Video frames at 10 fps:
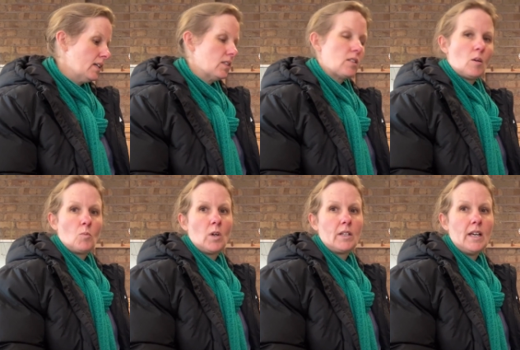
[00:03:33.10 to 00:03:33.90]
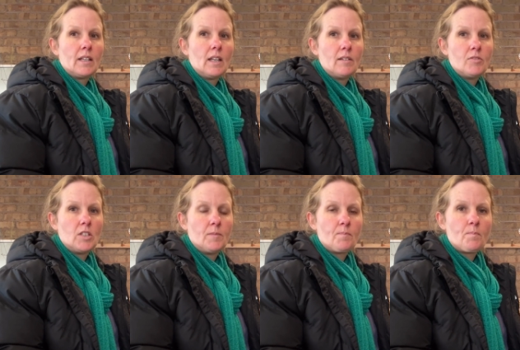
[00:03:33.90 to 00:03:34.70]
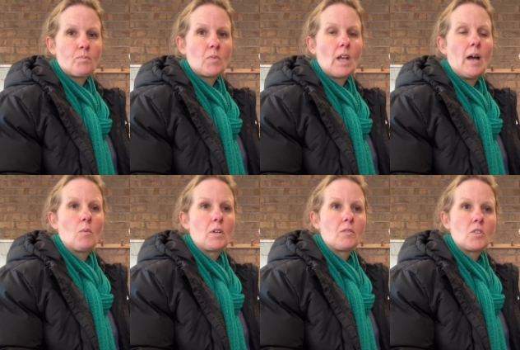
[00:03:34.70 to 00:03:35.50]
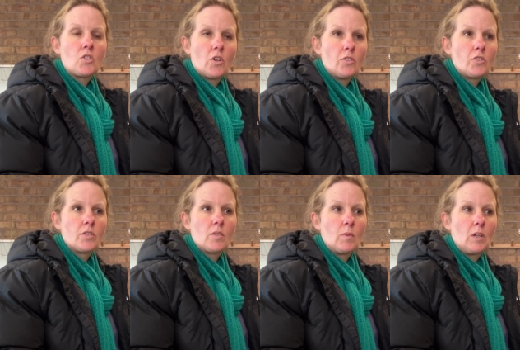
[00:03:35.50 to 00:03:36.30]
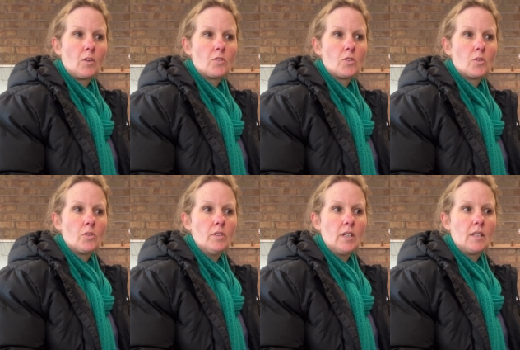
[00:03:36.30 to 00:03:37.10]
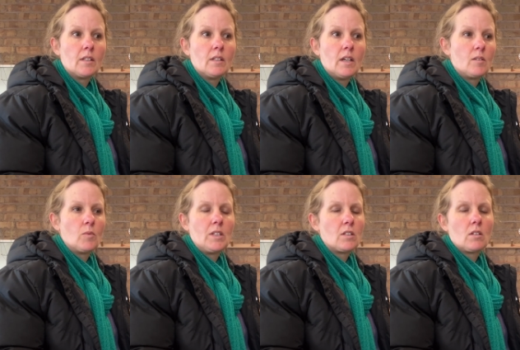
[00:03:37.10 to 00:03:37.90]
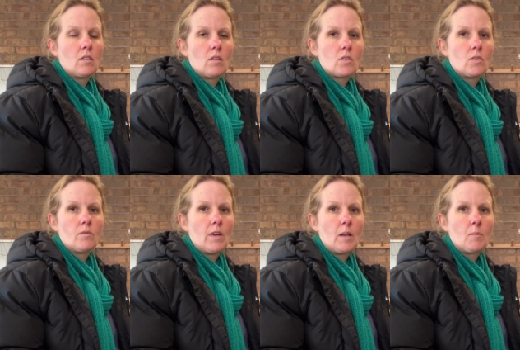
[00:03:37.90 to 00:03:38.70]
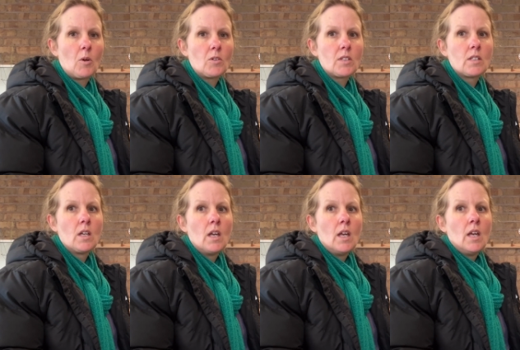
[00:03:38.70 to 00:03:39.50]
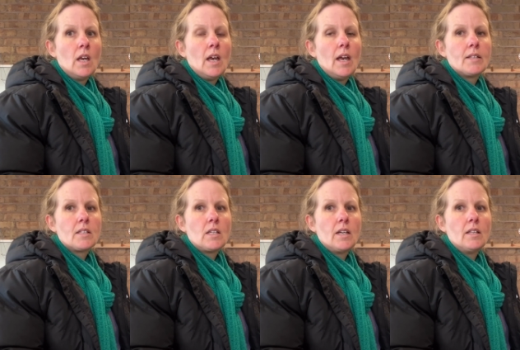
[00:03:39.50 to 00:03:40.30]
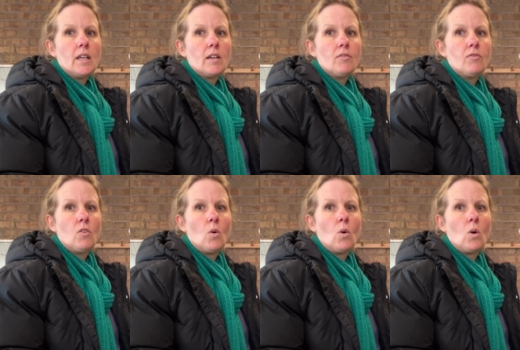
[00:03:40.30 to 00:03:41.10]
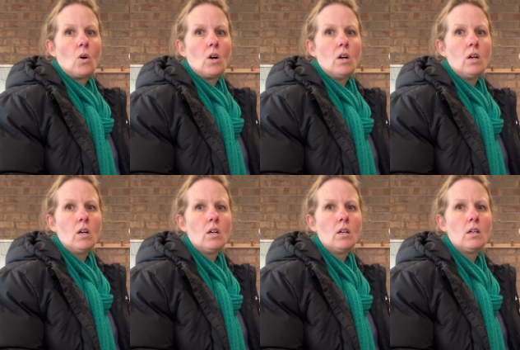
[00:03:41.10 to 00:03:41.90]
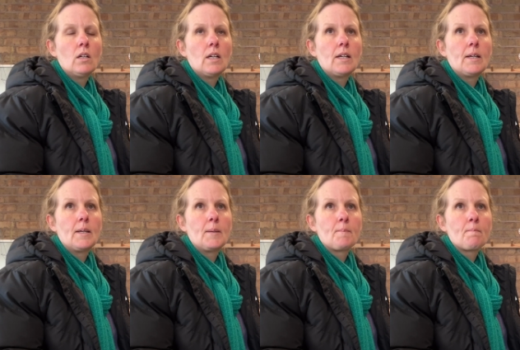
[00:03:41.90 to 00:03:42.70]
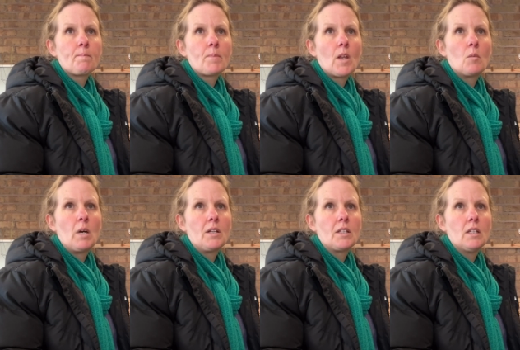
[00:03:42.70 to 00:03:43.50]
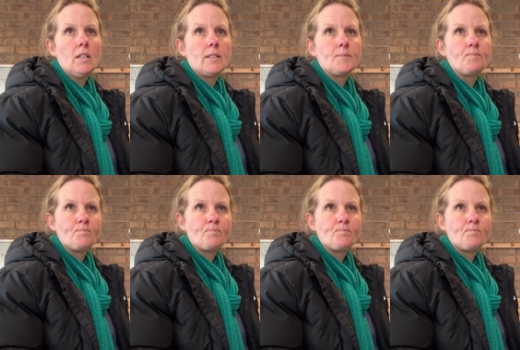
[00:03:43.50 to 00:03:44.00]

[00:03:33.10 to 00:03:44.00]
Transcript: Someone had left it at one of the churches that we go to and it went to the lost and found box and stayed there for about a year.